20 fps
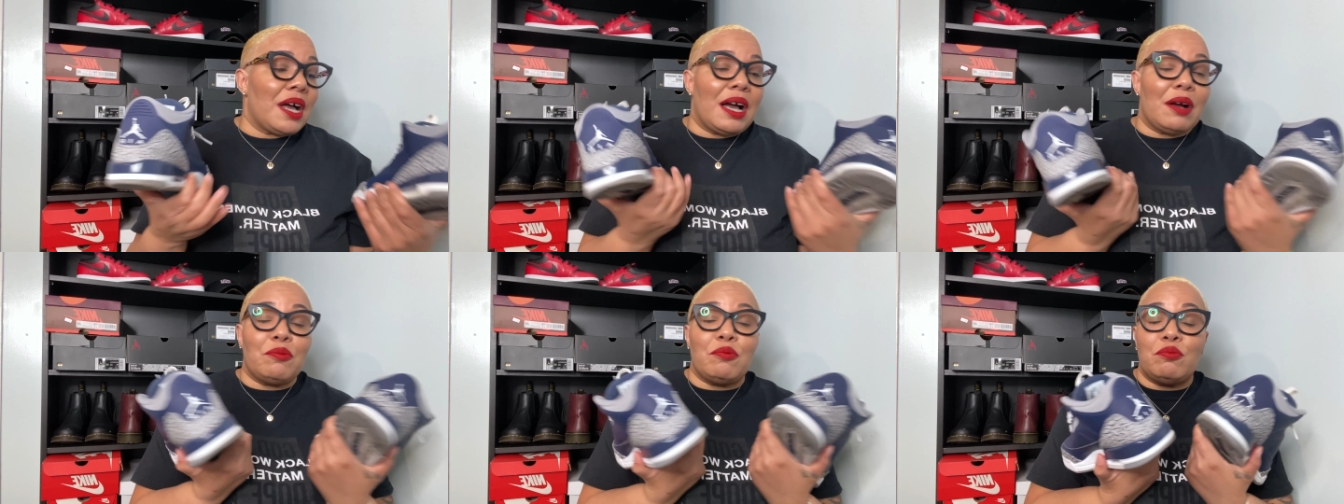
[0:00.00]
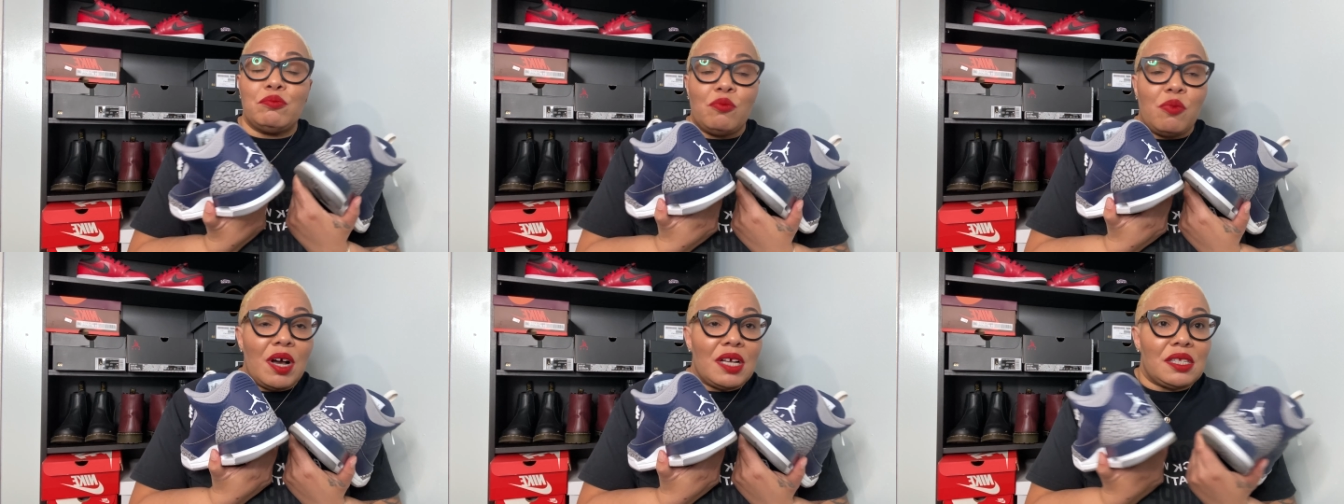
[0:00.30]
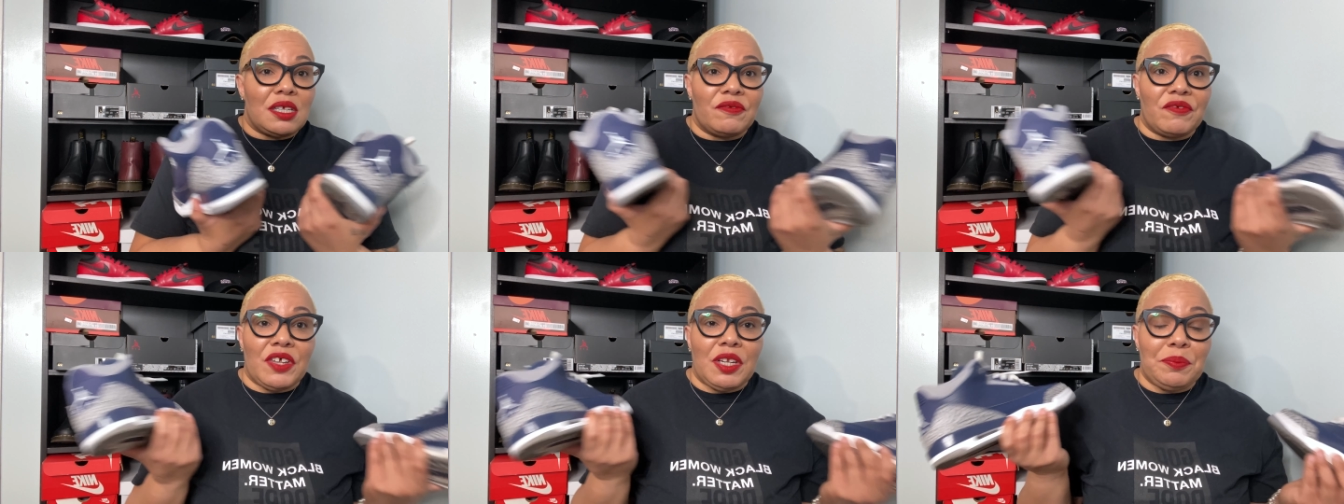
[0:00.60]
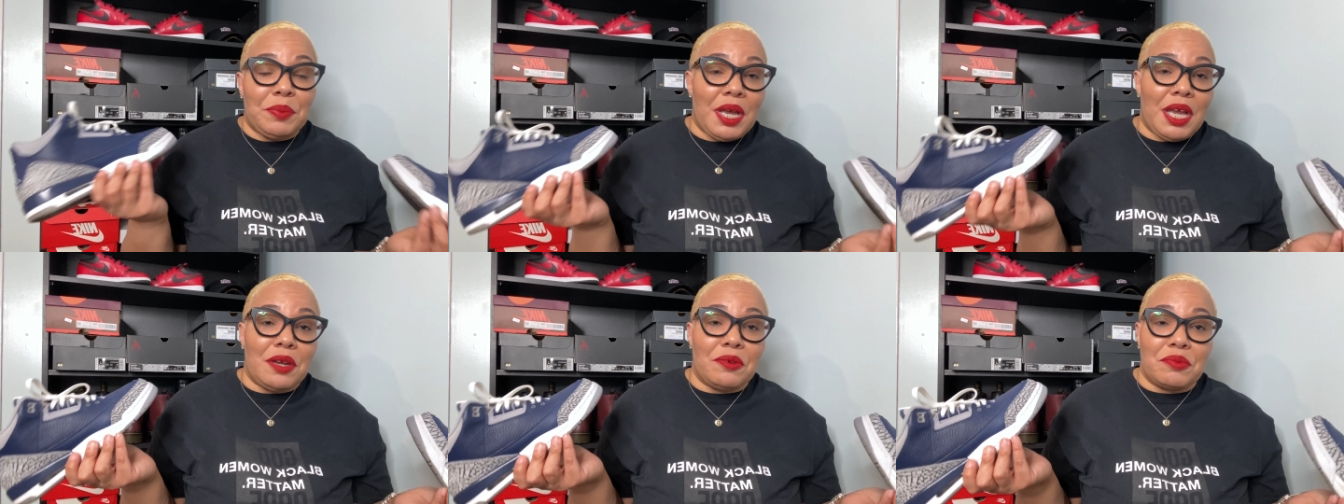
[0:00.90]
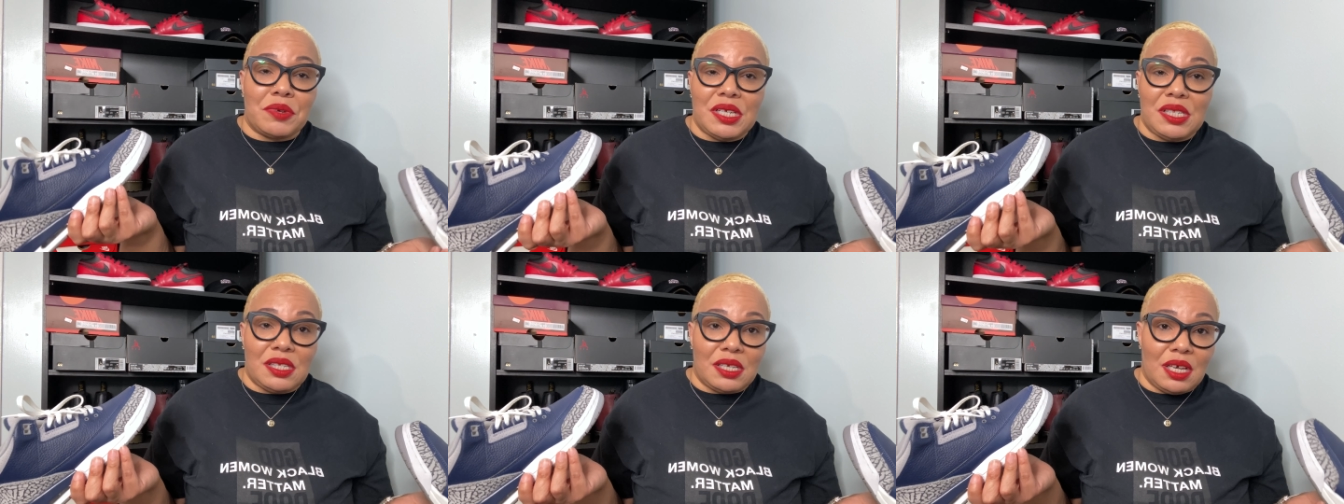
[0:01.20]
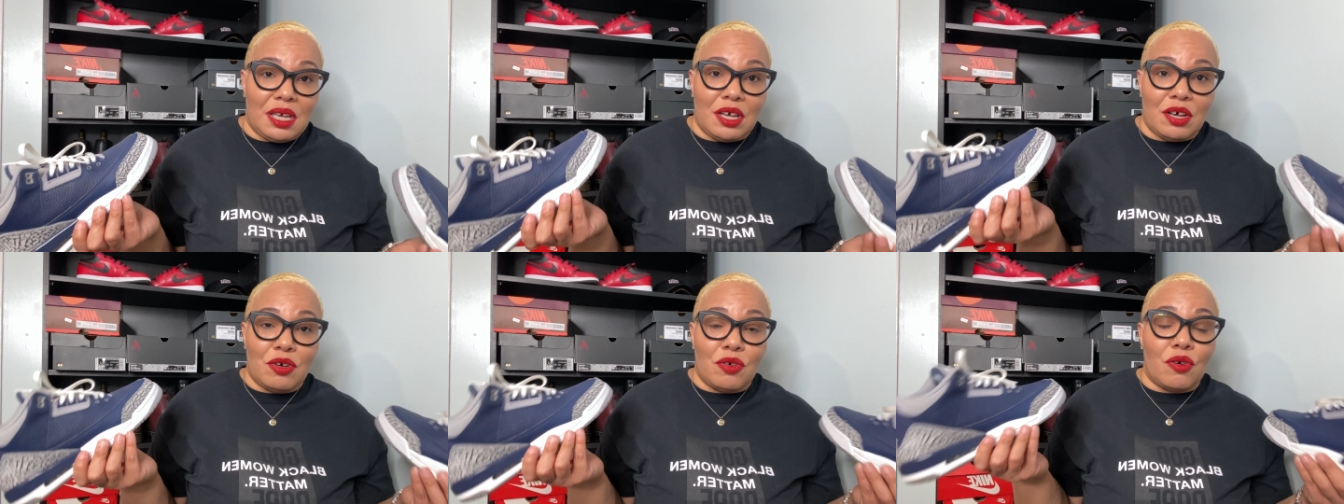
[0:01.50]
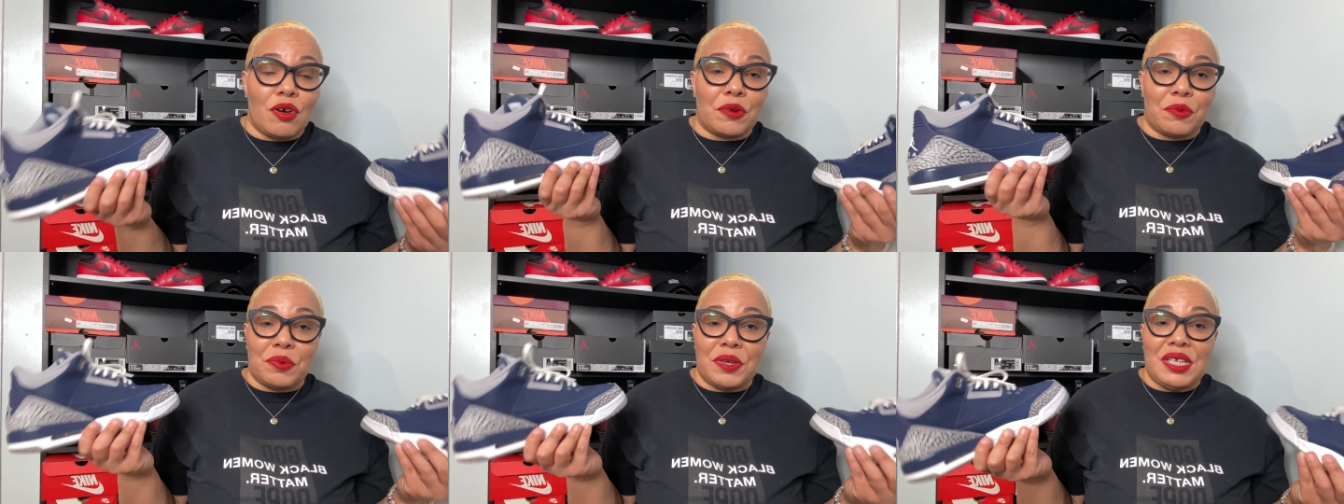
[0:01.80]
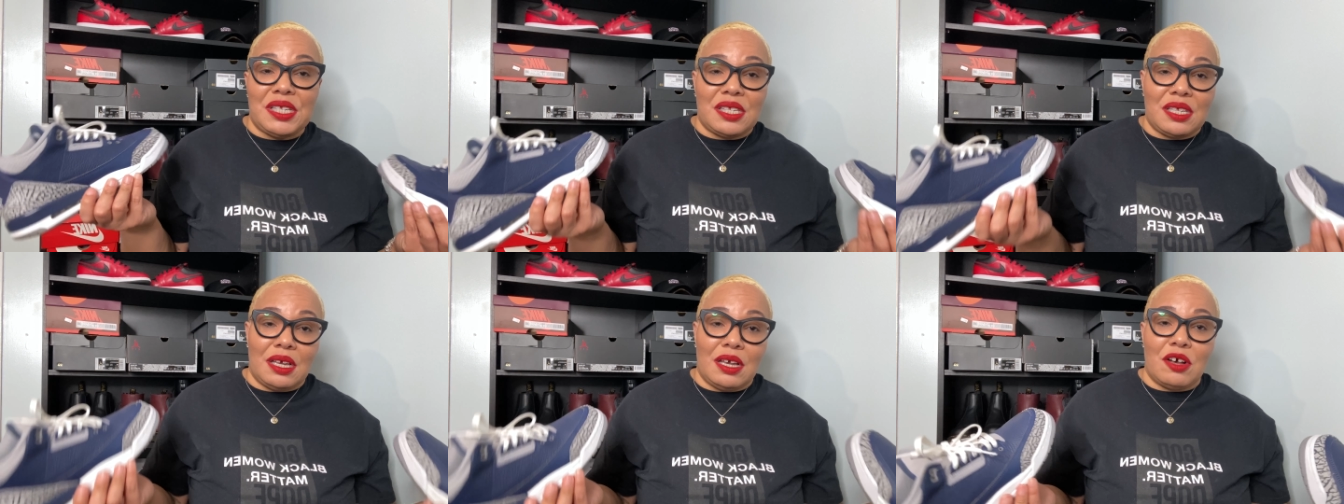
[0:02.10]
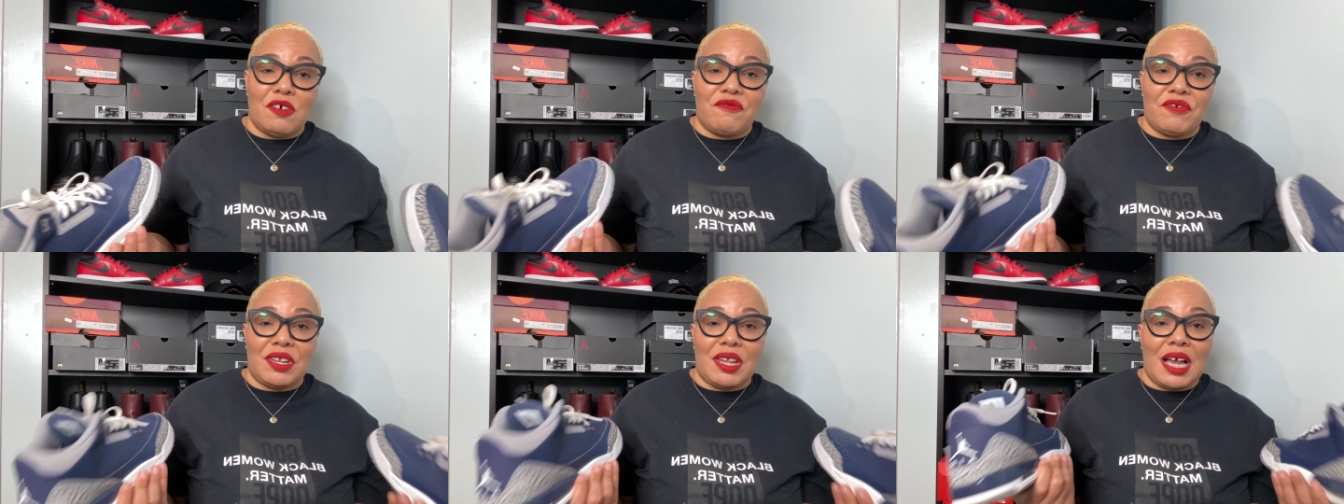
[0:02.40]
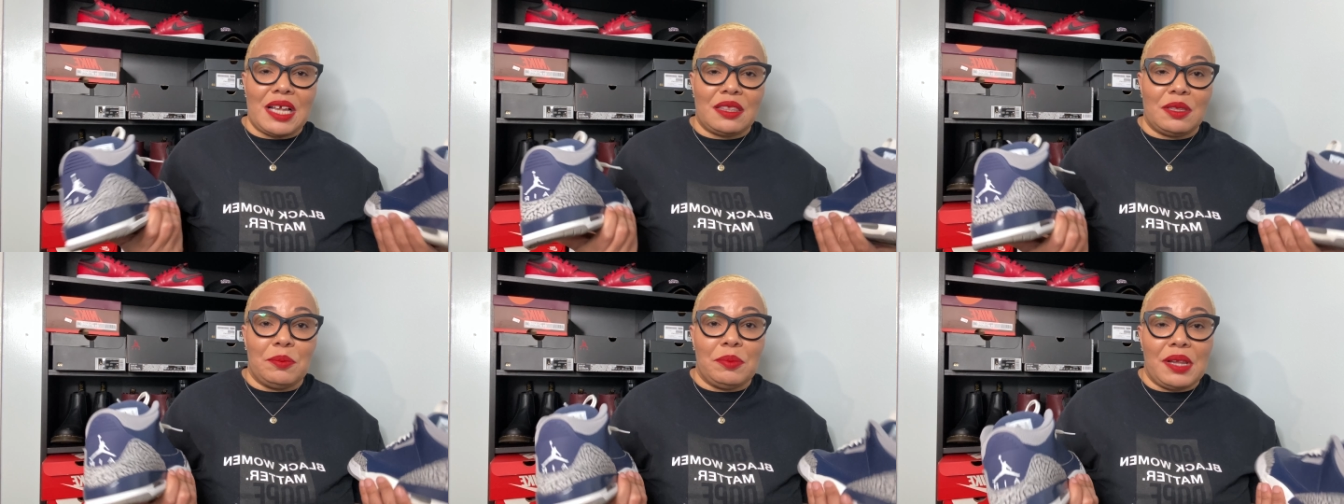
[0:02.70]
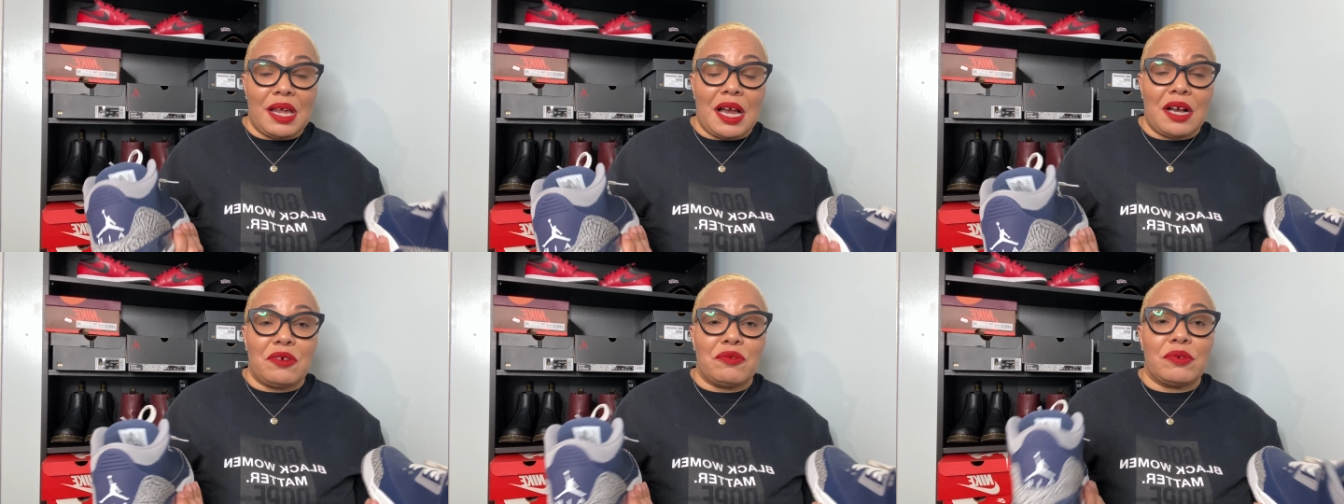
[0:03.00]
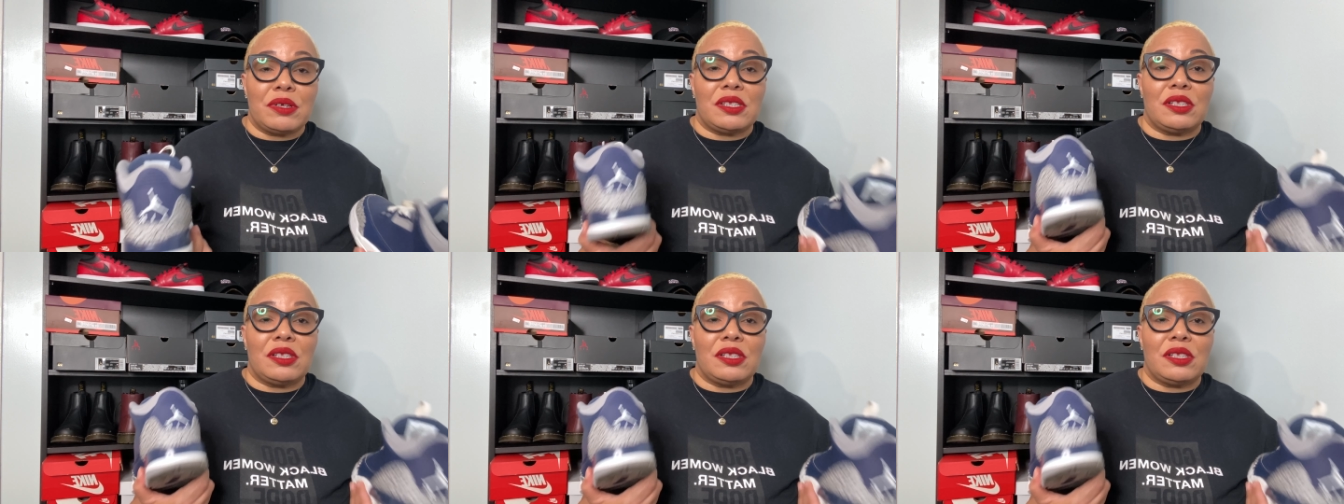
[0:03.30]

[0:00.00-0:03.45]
I wasn't going to pay retail or resale for like the black ones,